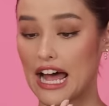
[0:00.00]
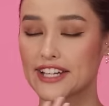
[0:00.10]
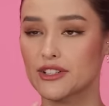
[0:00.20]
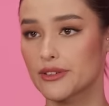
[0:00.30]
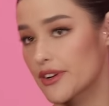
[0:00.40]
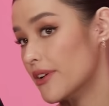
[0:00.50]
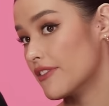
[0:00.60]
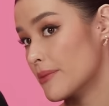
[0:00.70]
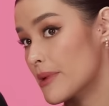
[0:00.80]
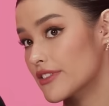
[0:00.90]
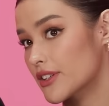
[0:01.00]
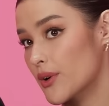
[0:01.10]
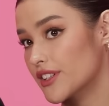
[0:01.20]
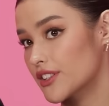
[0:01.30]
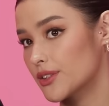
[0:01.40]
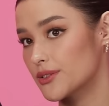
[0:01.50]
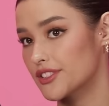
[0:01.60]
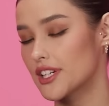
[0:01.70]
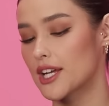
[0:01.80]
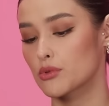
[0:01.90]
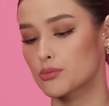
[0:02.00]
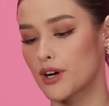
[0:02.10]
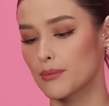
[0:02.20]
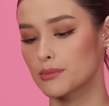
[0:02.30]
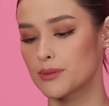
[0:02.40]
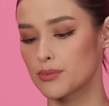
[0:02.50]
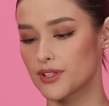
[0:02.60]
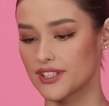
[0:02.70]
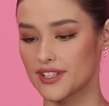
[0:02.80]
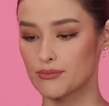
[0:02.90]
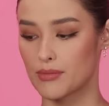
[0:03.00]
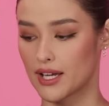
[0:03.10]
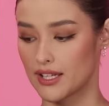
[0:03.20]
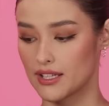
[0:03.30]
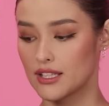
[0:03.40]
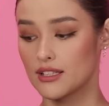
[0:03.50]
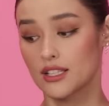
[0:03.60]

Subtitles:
I don't know if I'm ever going to use it. I will probably put it in my